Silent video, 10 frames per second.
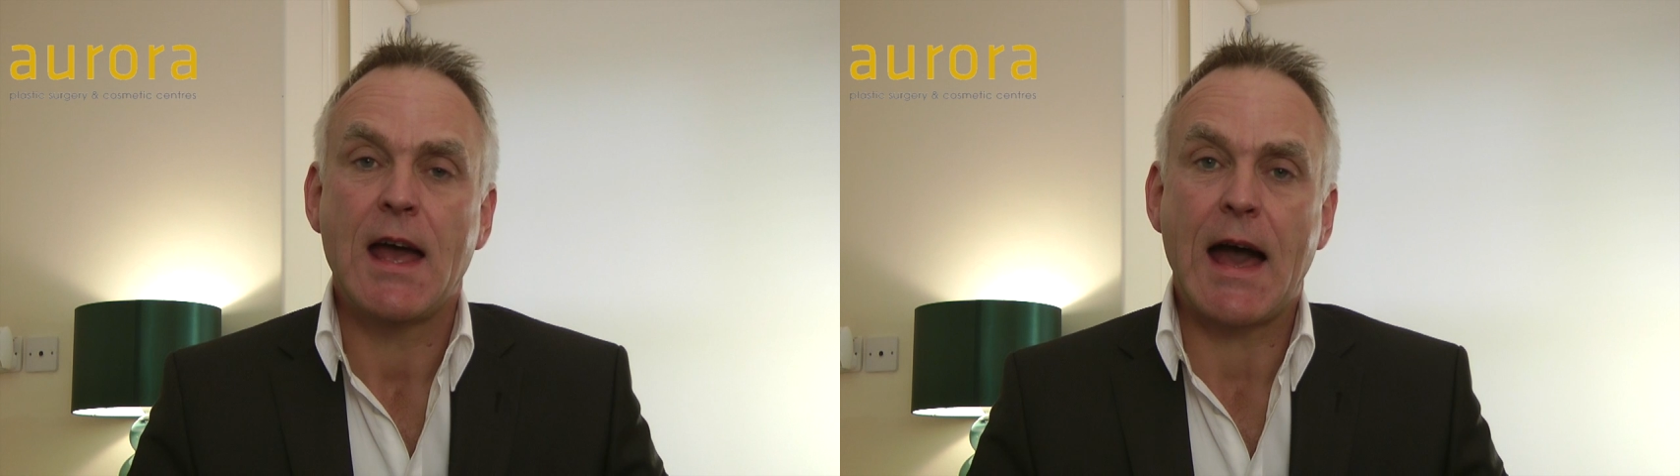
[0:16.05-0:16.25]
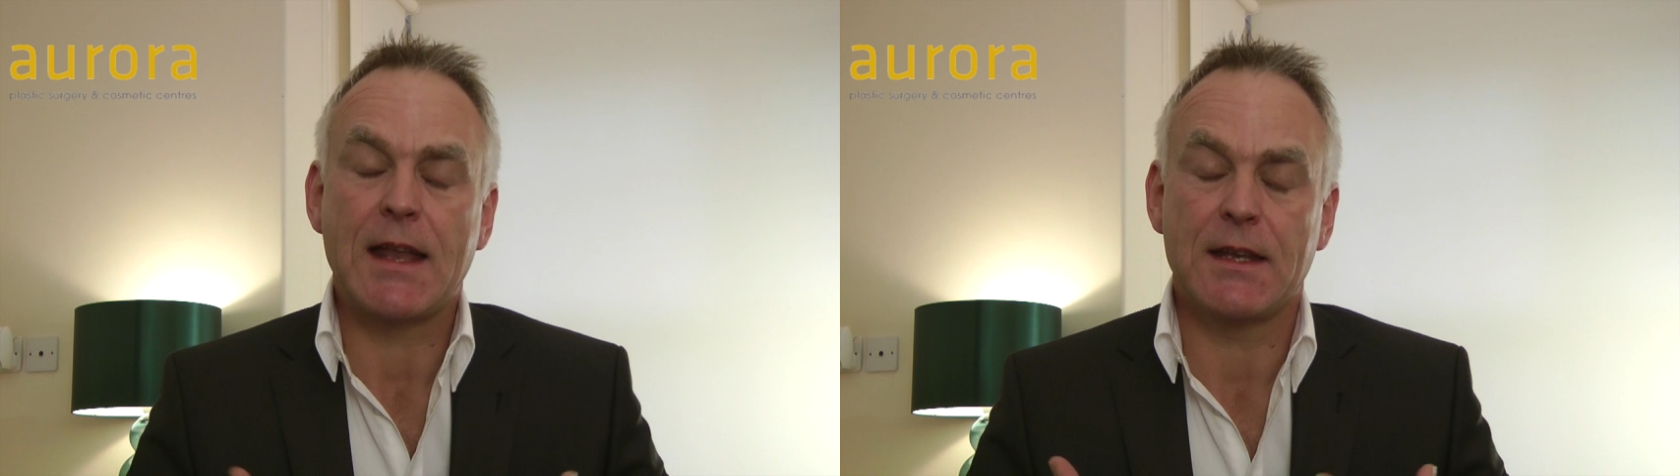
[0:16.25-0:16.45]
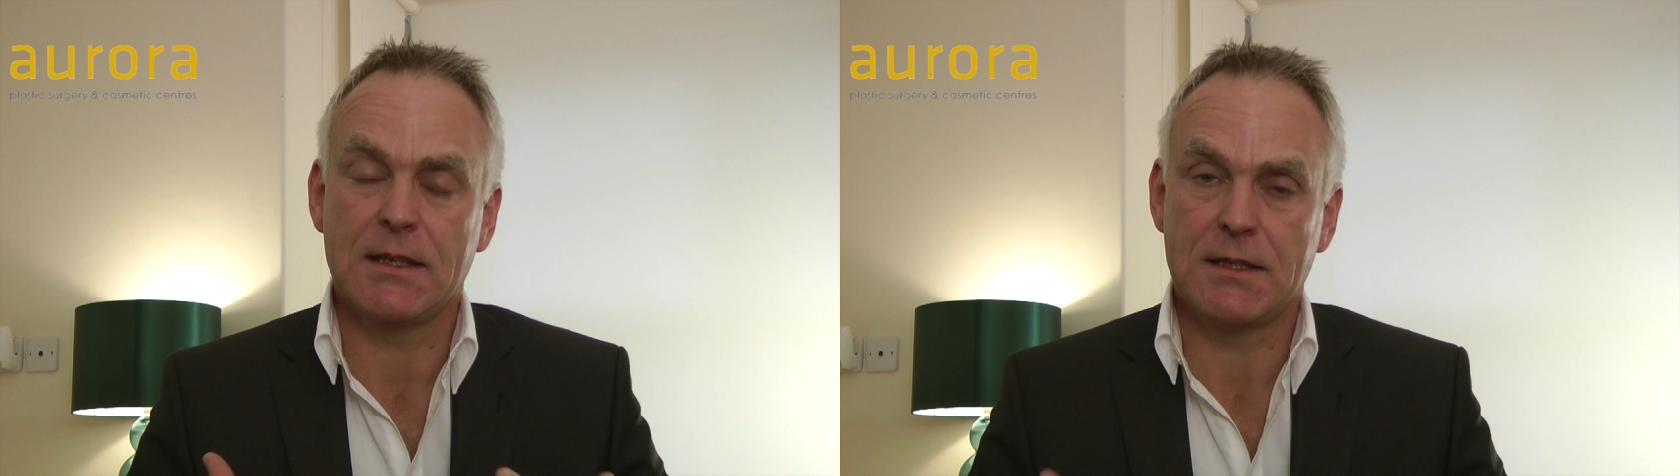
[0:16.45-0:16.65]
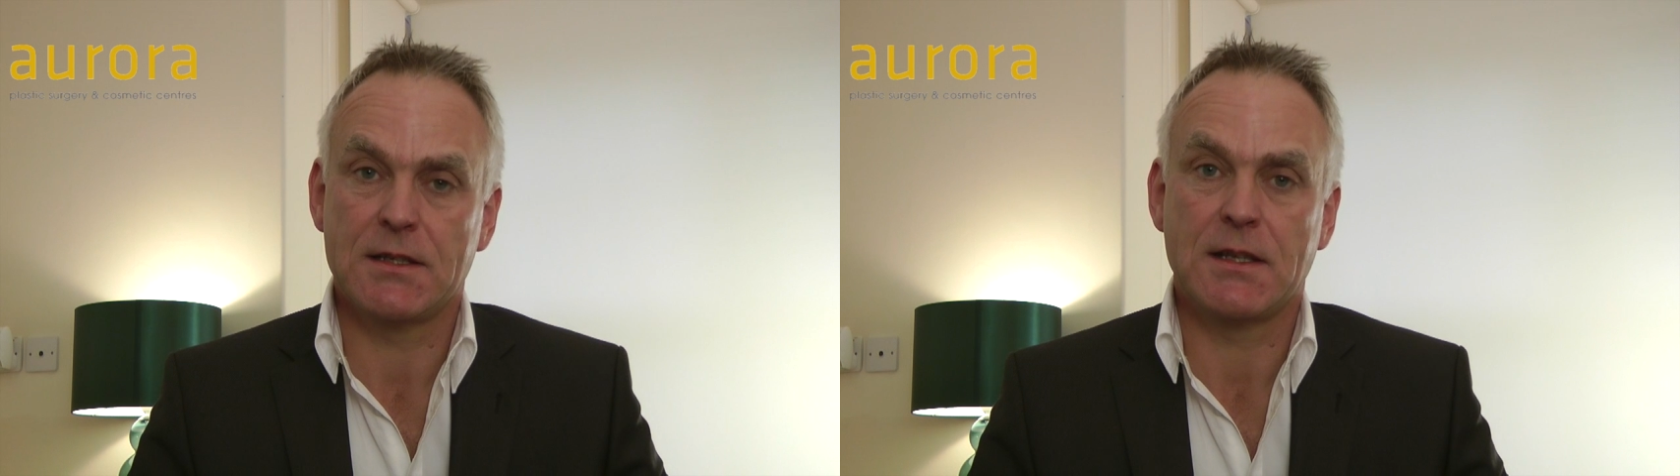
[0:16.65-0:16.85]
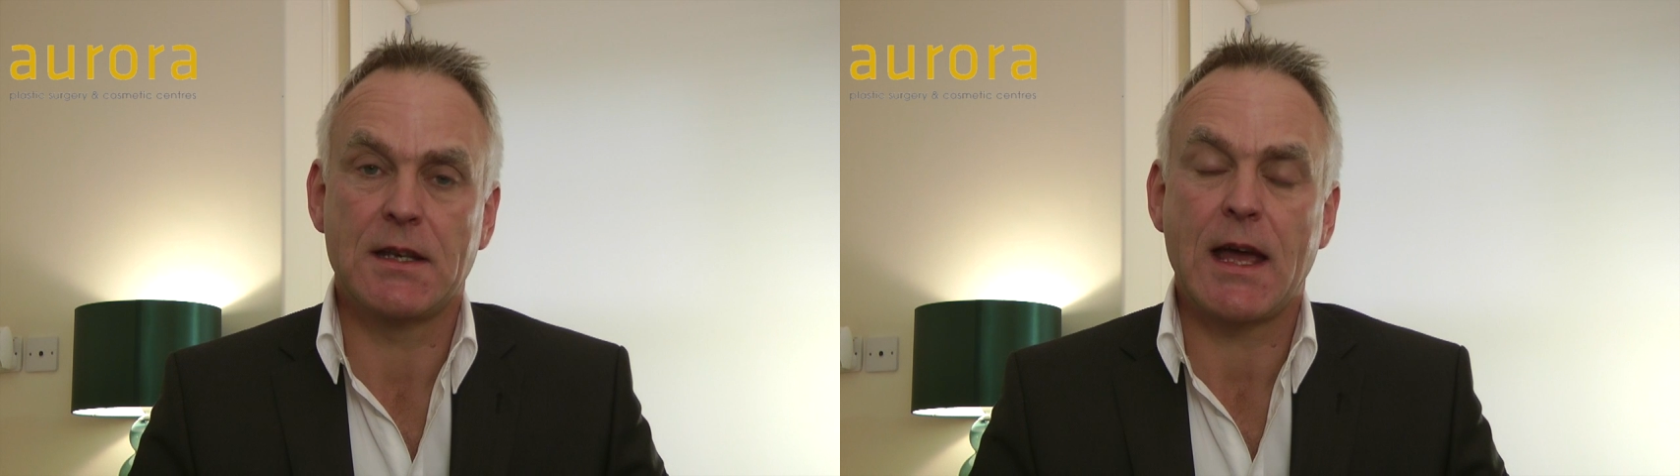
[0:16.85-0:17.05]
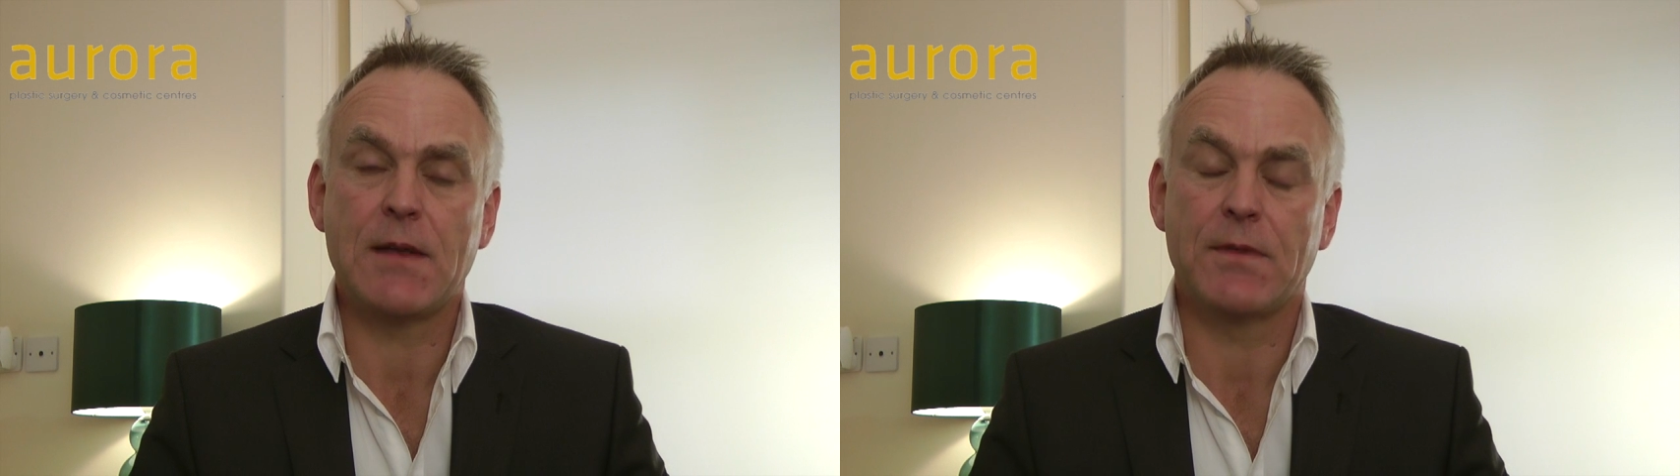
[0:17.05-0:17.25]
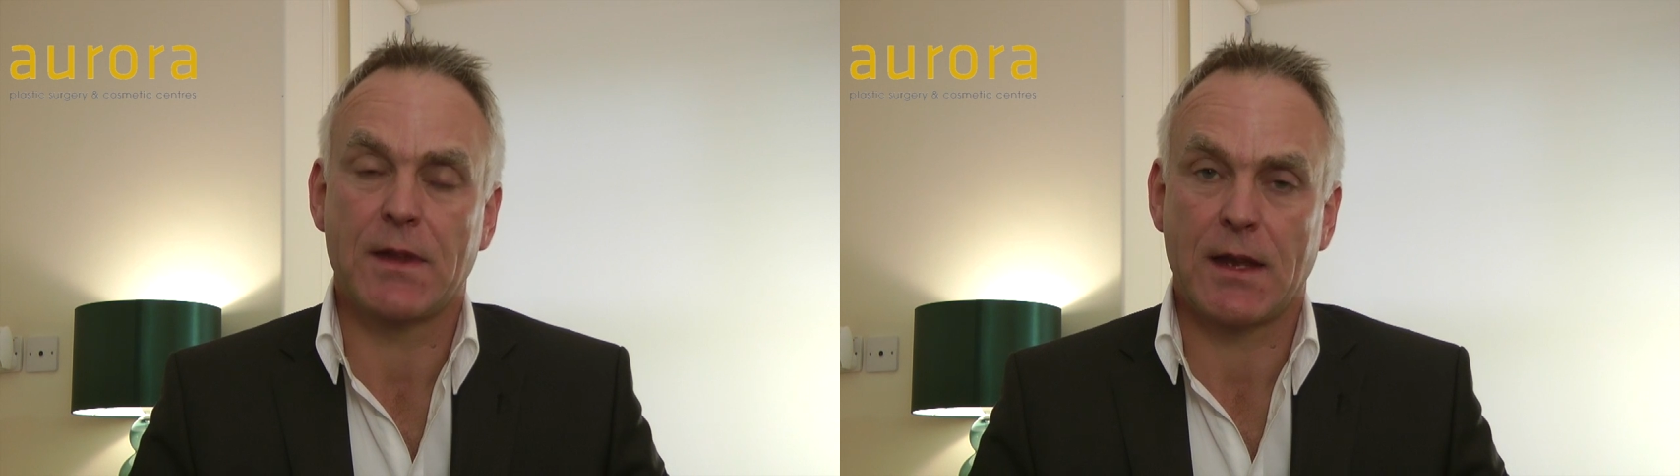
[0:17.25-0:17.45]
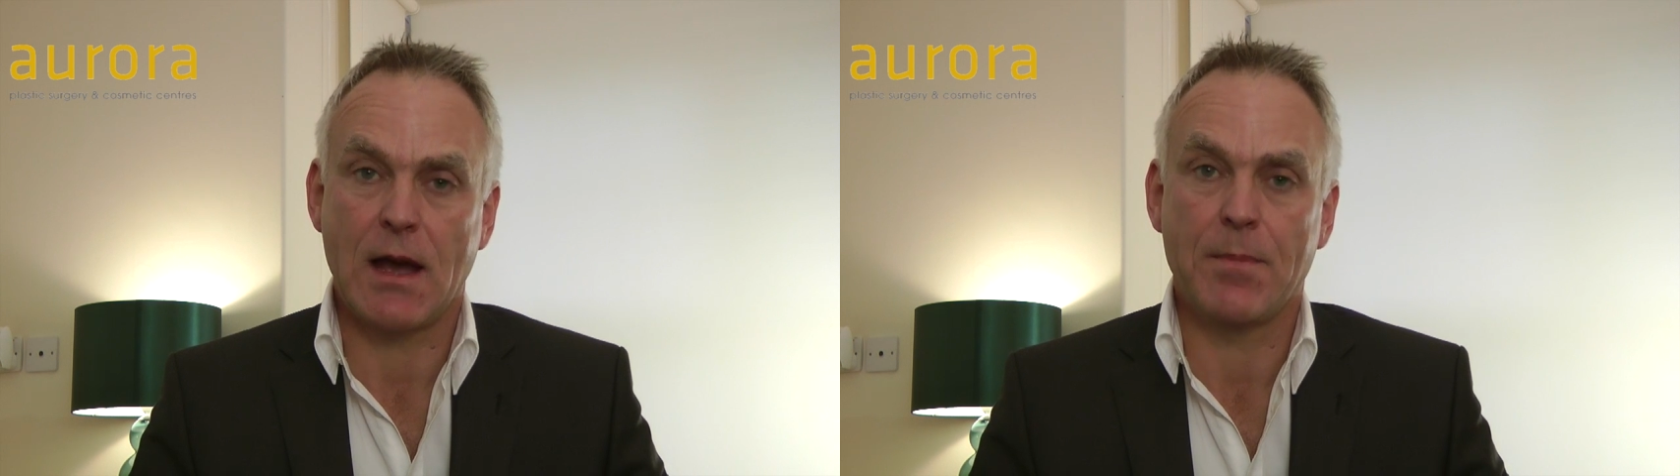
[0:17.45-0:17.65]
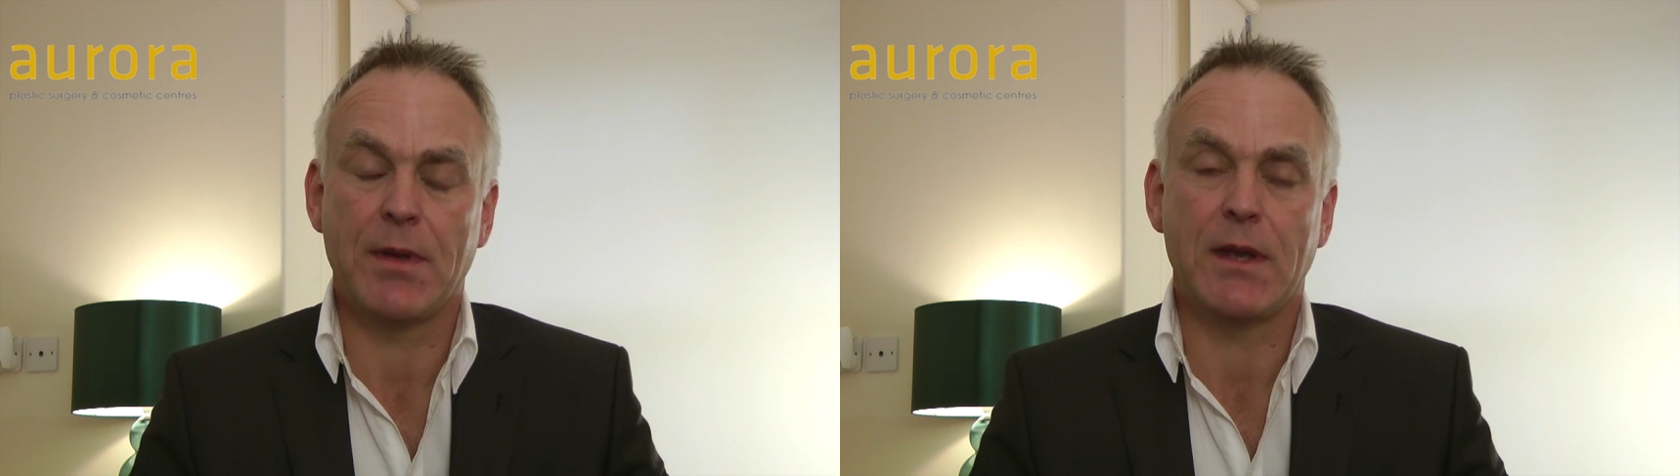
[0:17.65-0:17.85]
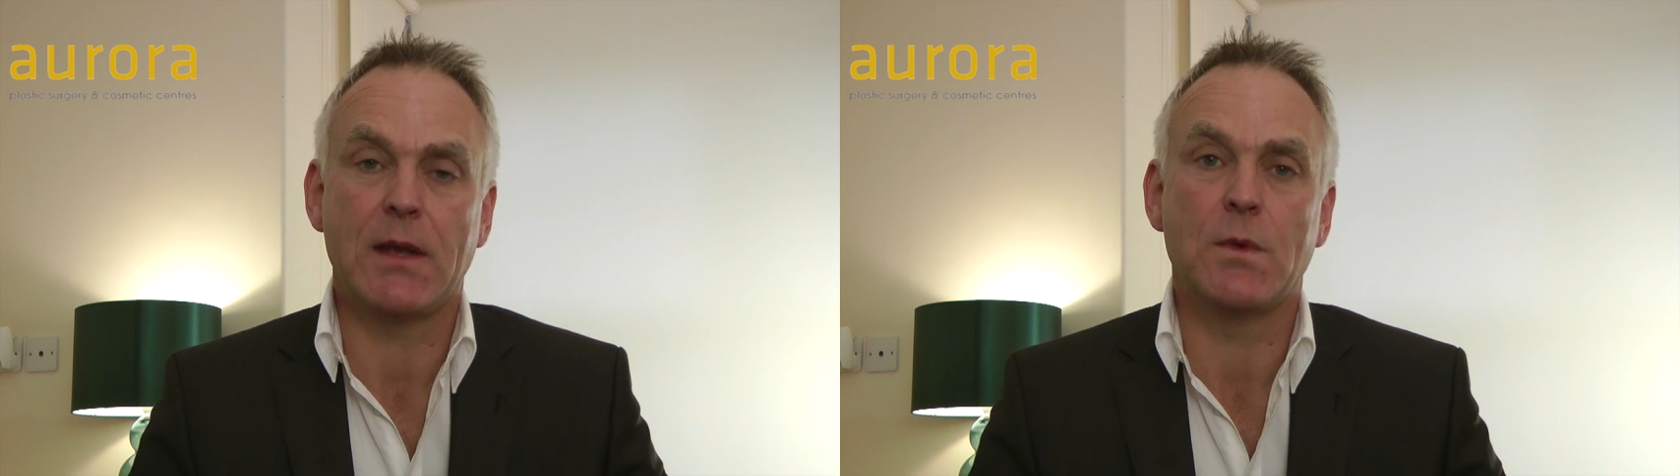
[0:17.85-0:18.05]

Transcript: and is just the name for the company